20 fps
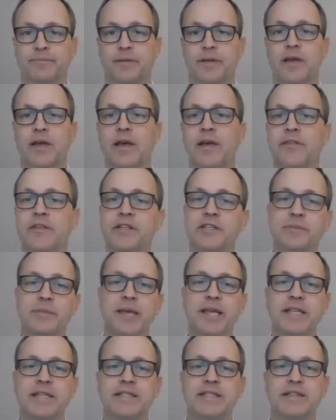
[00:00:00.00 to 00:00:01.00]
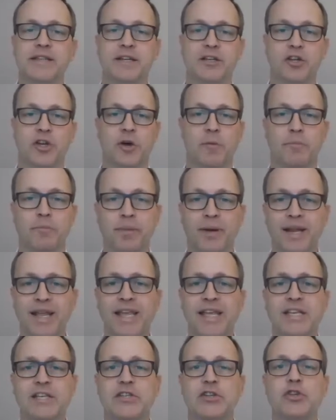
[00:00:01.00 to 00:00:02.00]
This means that
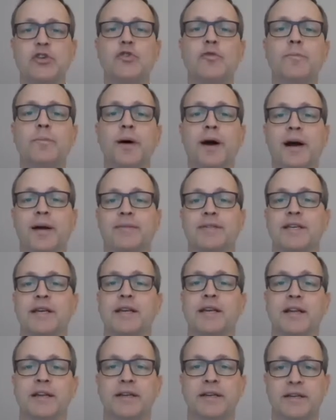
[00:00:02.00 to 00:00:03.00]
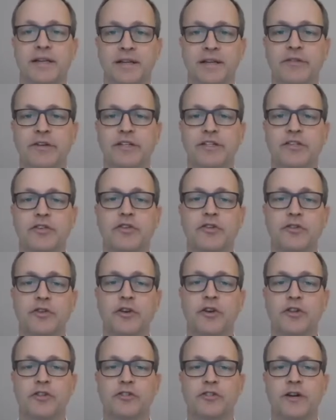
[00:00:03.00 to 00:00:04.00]
complete new pipes are delivered to the
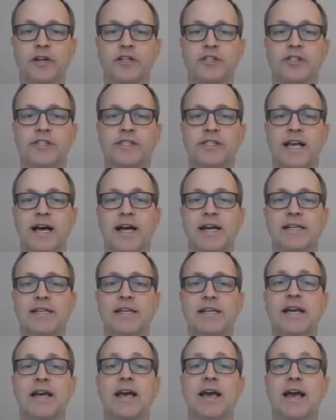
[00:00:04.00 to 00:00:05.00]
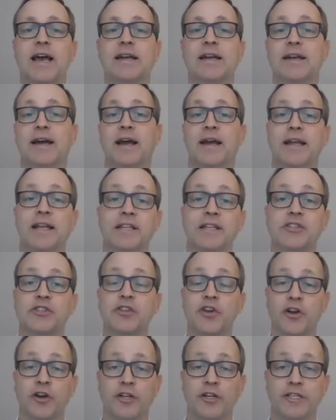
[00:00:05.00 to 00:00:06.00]
construction site and are
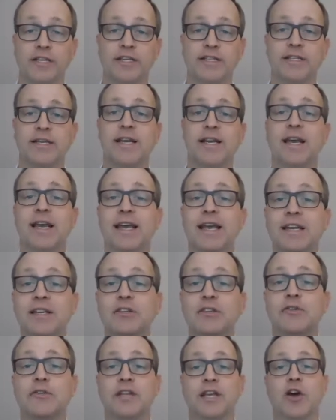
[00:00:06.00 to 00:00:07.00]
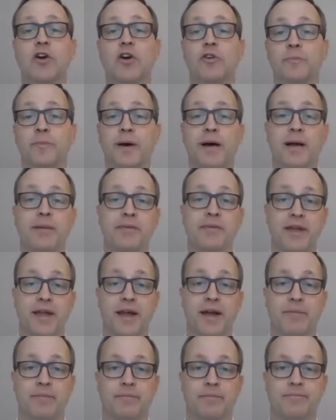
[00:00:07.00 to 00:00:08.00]
inserted into the old pipe there.
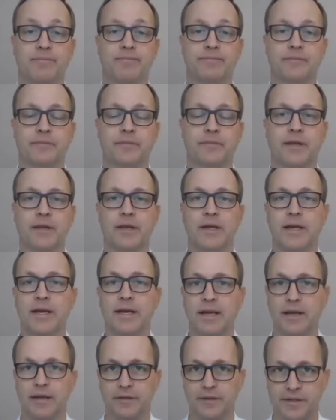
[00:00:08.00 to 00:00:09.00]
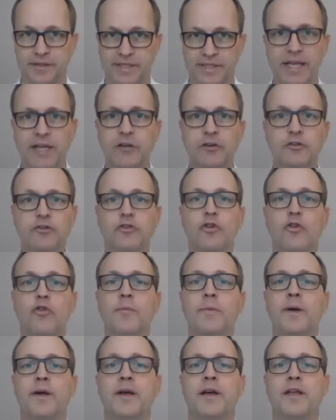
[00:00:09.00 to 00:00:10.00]
In the second
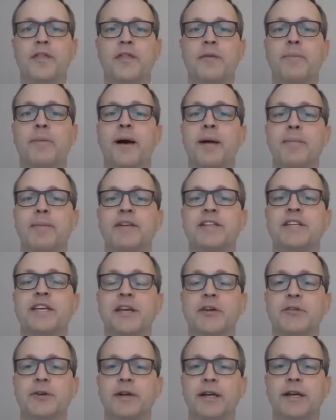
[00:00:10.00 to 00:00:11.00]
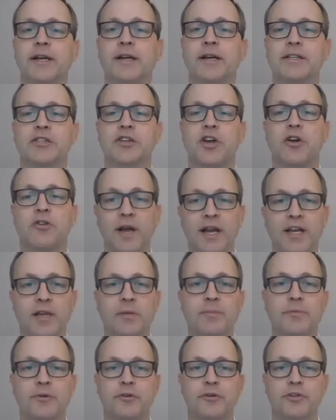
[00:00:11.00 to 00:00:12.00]
group, the pipe material is already
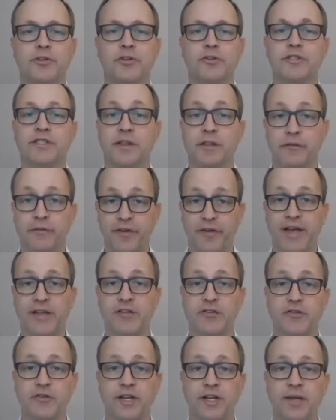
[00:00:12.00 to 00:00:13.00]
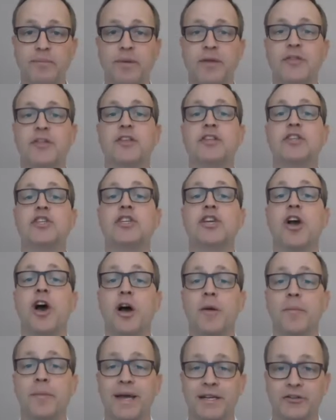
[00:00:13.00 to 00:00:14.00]
produced in the factory, but the
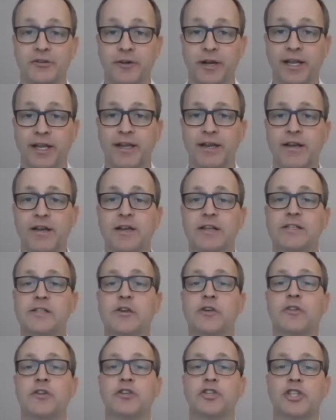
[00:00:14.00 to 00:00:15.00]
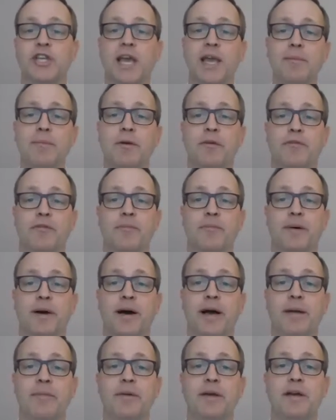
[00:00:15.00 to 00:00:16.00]
geometry, so the shape of the
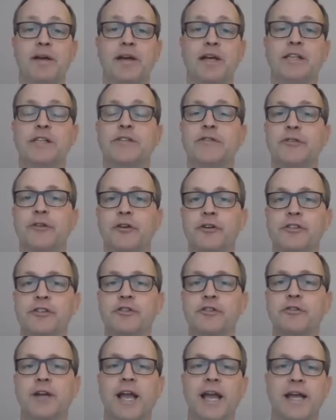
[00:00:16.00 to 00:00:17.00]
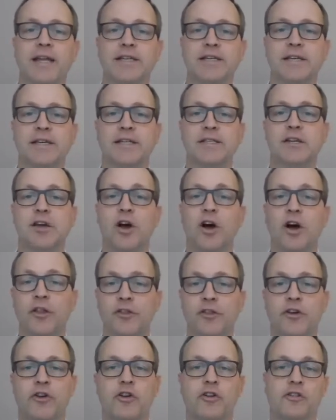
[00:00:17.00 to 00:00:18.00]
pipe, is first created on
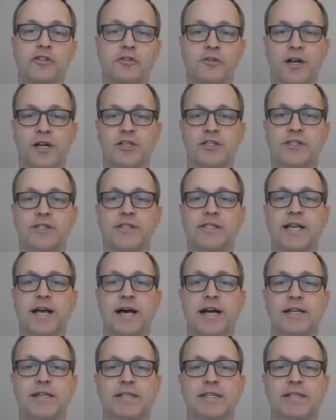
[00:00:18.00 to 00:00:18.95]
the construction site.